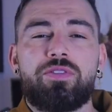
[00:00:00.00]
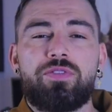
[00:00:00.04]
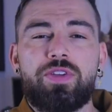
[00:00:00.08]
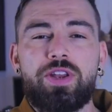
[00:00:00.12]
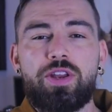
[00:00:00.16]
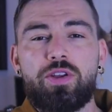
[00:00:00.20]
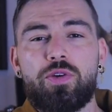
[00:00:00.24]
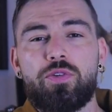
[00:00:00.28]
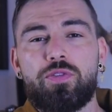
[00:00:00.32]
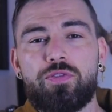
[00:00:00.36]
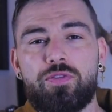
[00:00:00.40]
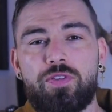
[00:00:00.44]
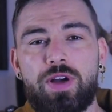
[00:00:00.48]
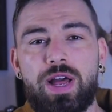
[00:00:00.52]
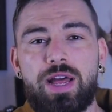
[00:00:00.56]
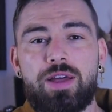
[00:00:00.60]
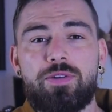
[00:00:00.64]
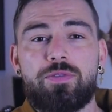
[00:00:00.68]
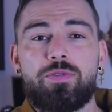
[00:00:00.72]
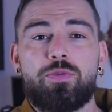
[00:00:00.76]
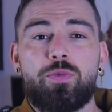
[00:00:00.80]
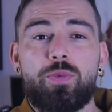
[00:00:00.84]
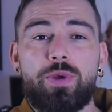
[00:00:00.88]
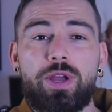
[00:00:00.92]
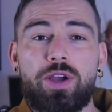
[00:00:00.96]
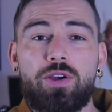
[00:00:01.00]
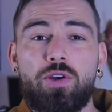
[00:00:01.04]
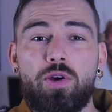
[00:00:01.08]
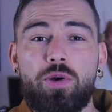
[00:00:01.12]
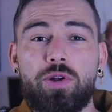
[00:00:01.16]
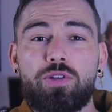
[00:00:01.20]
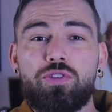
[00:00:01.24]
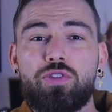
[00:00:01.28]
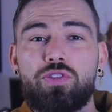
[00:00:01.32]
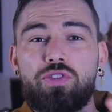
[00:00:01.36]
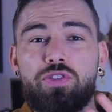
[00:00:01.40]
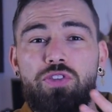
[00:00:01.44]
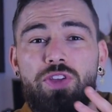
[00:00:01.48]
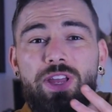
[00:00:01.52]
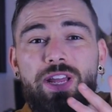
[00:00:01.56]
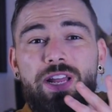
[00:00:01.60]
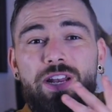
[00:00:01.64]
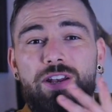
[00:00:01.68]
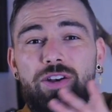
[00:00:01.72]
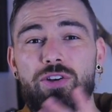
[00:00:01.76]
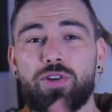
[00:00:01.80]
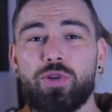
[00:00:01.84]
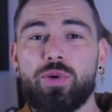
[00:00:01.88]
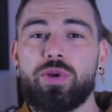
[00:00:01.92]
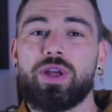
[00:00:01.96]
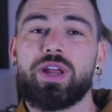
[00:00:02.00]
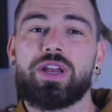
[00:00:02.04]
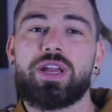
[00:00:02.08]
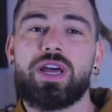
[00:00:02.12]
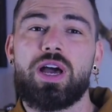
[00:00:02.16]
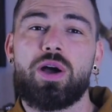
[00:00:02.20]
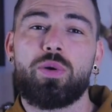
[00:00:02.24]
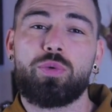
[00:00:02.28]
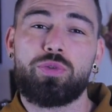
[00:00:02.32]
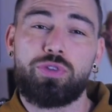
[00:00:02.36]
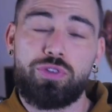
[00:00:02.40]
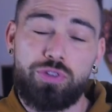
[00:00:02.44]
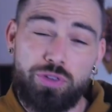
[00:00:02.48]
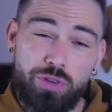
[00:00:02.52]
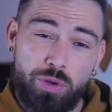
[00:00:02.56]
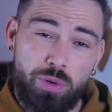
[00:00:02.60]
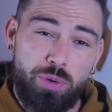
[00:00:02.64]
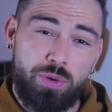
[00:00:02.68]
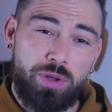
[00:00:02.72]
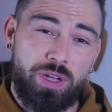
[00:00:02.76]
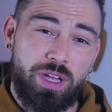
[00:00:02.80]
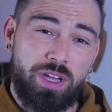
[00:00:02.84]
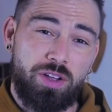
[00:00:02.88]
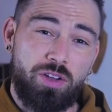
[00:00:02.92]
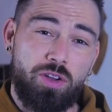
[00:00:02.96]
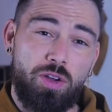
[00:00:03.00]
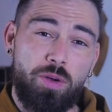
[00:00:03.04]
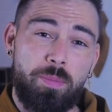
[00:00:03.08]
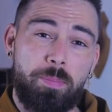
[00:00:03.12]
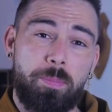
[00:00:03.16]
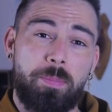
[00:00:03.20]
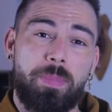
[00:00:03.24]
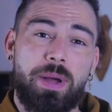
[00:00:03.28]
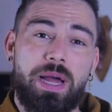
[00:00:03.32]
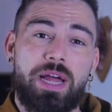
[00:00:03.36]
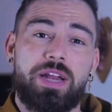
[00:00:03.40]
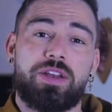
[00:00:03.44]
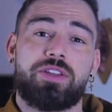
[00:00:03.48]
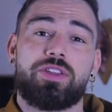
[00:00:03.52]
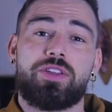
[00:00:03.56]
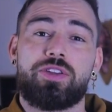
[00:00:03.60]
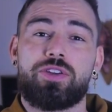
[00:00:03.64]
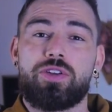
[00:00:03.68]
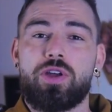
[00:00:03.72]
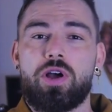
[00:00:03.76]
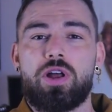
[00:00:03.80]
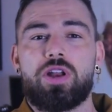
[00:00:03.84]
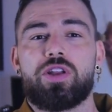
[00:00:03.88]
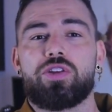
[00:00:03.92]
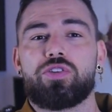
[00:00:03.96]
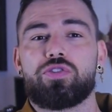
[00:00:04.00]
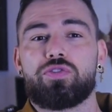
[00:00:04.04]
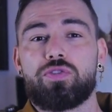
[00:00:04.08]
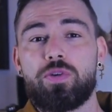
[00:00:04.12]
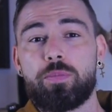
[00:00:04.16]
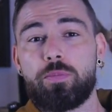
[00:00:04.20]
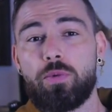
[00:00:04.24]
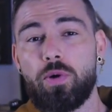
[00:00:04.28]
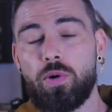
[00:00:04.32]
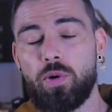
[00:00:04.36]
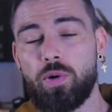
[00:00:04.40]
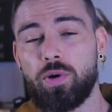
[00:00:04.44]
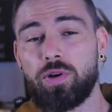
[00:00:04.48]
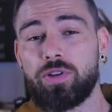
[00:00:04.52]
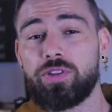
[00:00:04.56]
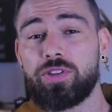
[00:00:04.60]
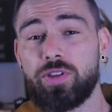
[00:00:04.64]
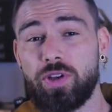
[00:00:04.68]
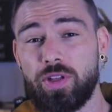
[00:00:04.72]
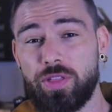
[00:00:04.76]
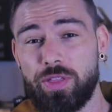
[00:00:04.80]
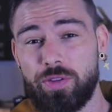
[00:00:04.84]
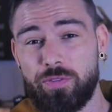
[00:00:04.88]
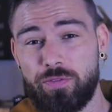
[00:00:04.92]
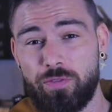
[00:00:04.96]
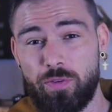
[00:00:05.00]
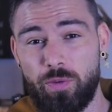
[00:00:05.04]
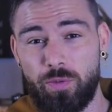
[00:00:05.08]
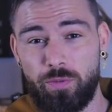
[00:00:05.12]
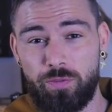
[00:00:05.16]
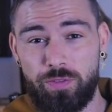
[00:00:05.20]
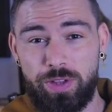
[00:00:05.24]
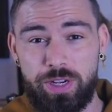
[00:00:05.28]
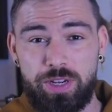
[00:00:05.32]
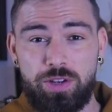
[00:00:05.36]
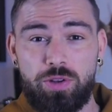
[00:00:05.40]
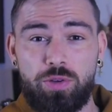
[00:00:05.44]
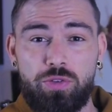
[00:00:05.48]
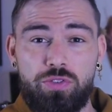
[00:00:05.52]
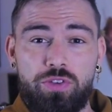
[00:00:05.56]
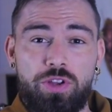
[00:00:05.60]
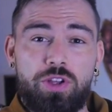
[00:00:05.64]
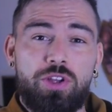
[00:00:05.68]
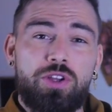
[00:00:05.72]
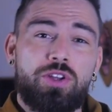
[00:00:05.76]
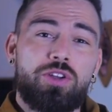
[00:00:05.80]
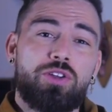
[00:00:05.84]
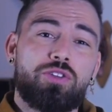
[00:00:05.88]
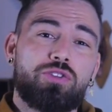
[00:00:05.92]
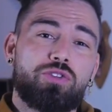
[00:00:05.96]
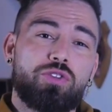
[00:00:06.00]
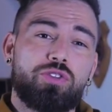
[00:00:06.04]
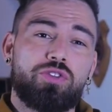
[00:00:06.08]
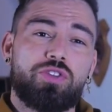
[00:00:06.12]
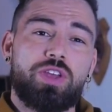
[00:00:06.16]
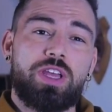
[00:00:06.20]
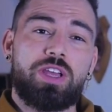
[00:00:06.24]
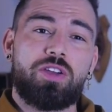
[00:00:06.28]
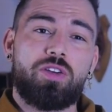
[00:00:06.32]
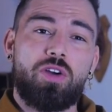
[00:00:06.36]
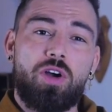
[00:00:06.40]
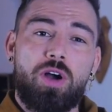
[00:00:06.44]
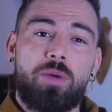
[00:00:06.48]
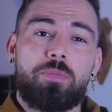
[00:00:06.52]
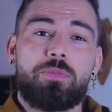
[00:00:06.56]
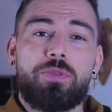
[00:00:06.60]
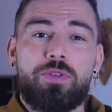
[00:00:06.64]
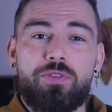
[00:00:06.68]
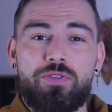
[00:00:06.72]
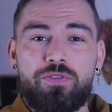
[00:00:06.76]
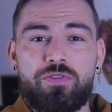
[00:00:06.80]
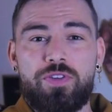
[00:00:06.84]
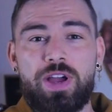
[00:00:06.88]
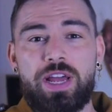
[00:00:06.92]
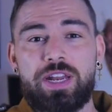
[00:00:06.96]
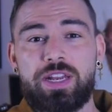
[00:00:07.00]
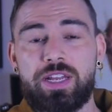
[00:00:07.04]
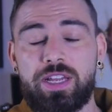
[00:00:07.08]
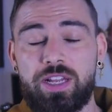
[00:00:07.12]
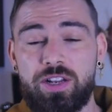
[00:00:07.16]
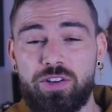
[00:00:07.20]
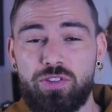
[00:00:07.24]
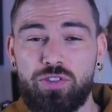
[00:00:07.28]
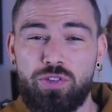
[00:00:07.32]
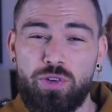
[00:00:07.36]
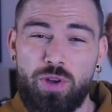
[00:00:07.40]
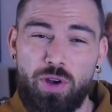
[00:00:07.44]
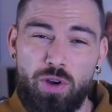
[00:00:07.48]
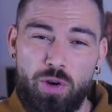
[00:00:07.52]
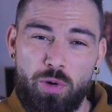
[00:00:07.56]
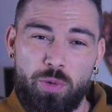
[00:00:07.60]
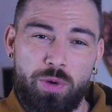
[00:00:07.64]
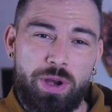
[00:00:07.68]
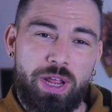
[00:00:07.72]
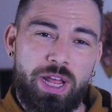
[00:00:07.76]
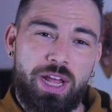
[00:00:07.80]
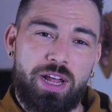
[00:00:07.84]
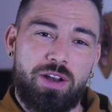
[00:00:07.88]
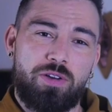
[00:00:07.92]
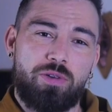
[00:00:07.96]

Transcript: video five, we are going to take a look at how you can combine the knowledge from all the other four videos to take up the fight against your own hair